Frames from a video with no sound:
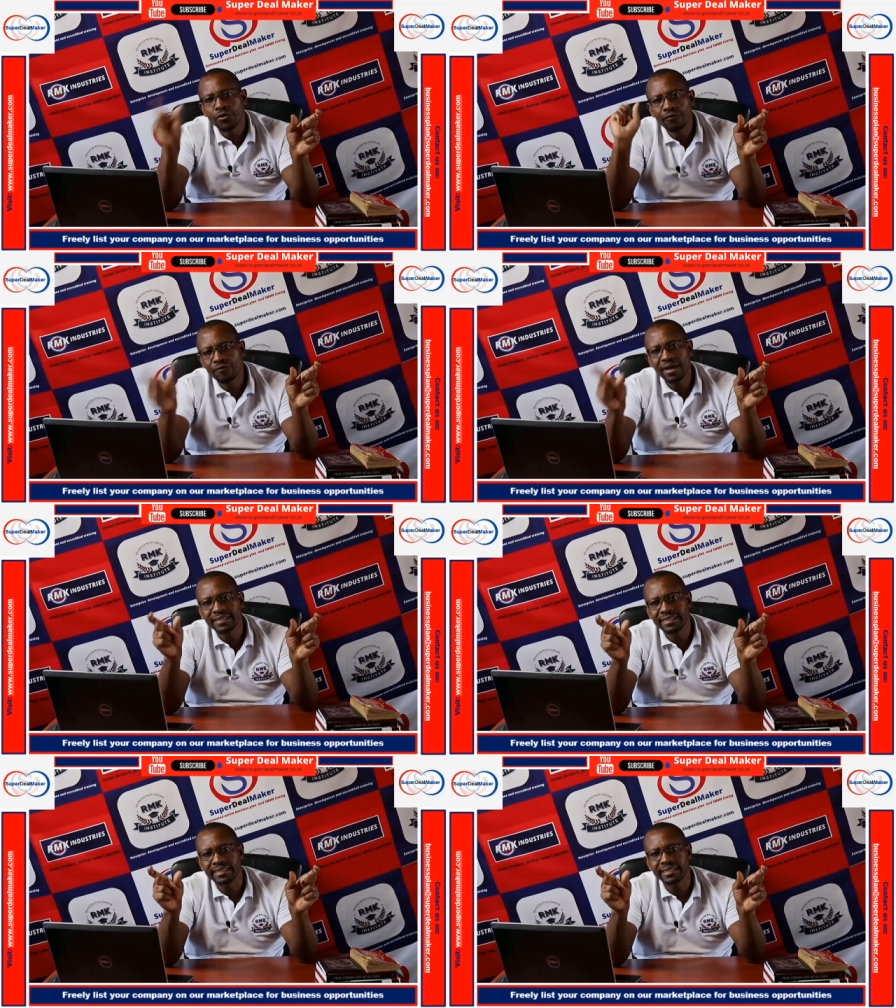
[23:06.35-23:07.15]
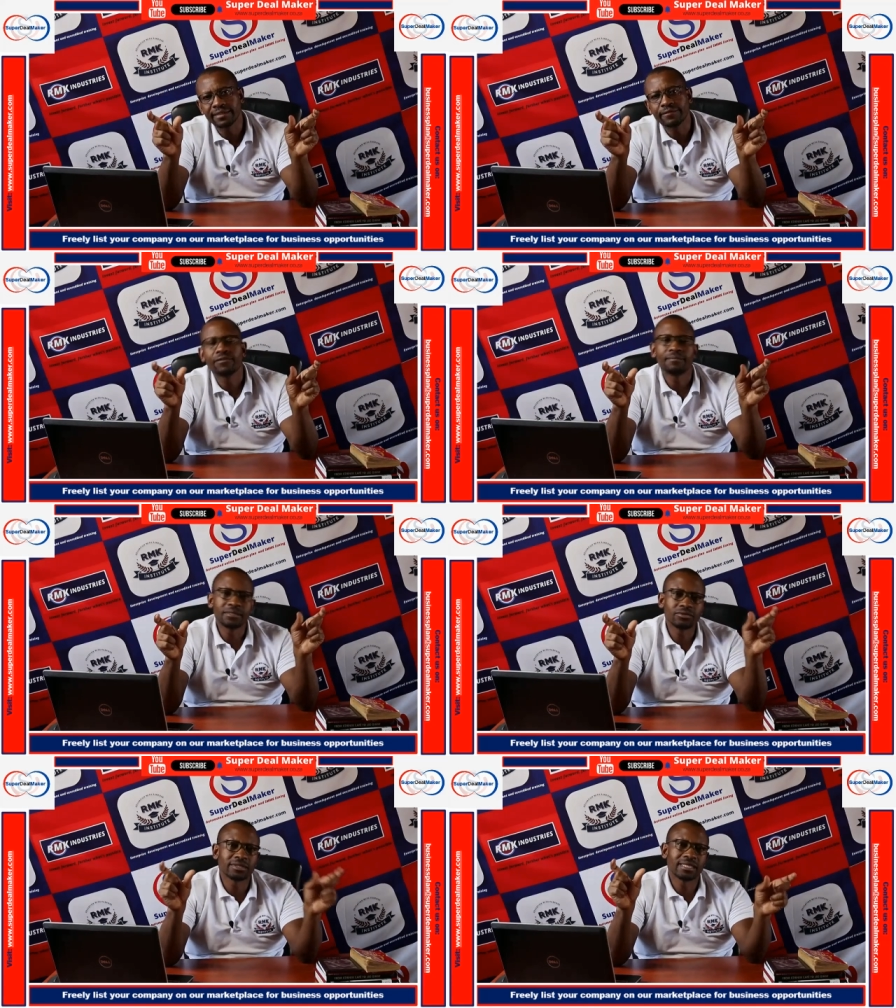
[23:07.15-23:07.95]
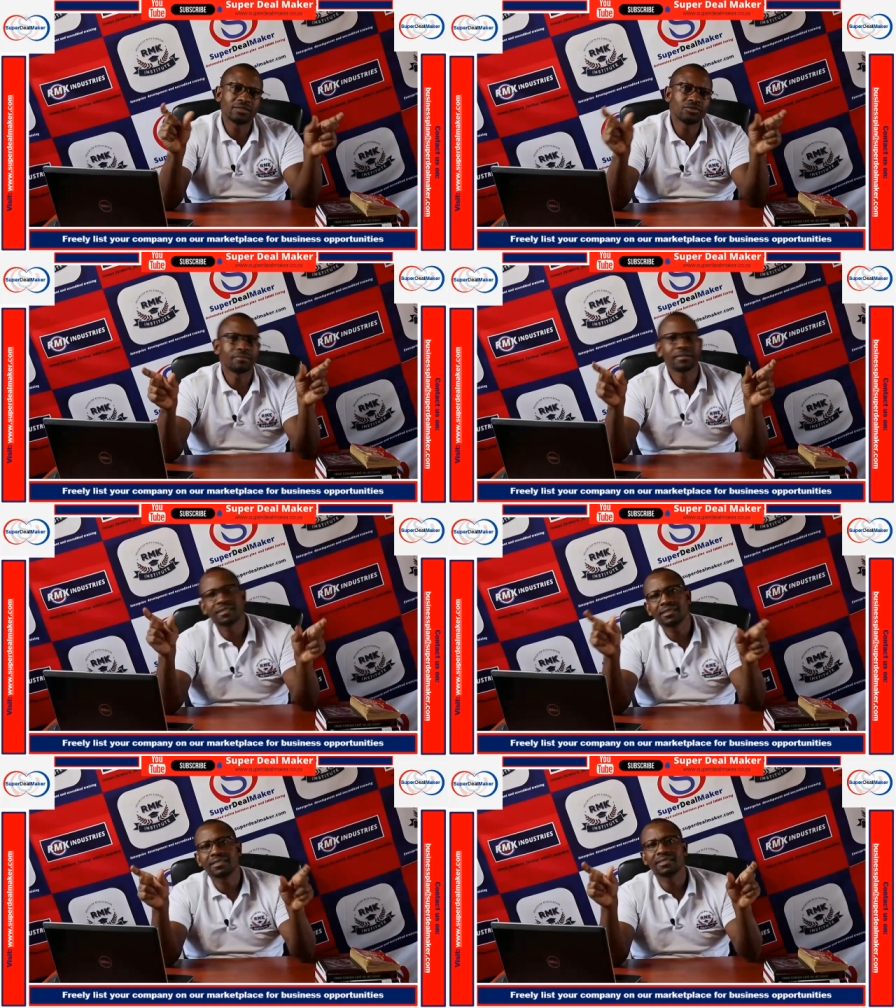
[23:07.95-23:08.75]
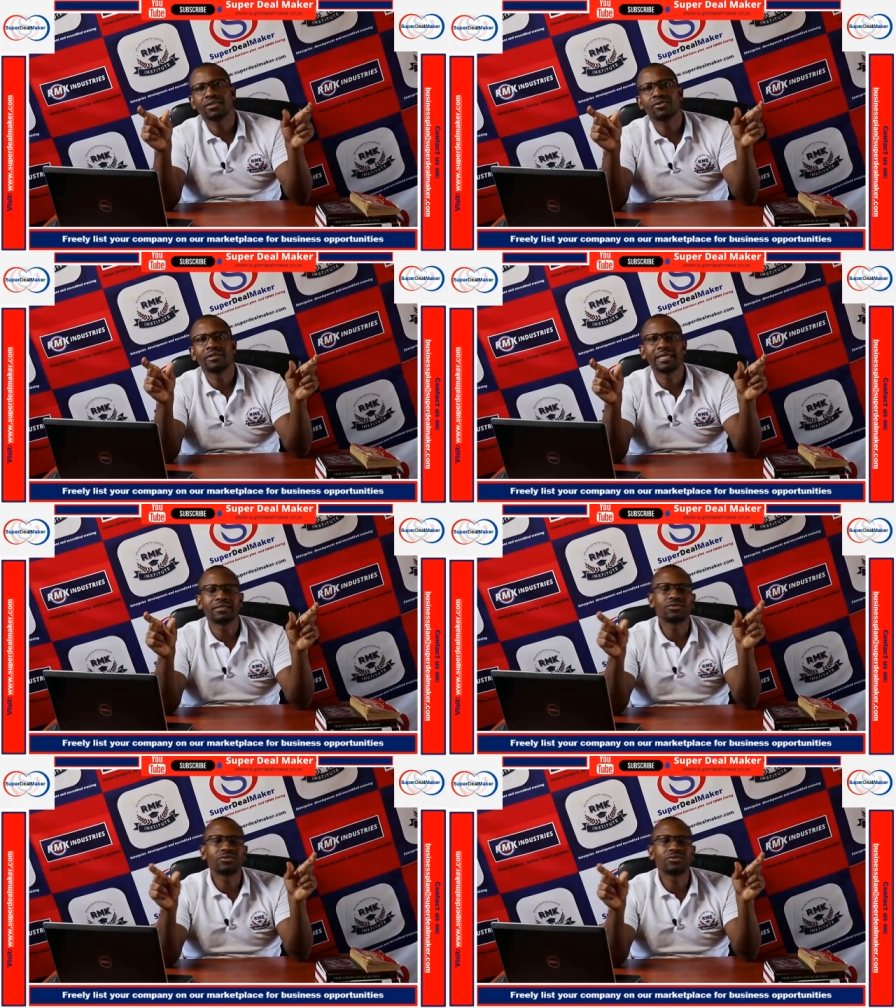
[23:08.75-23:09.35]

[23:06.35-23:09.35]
funding for to start your businesses and all that.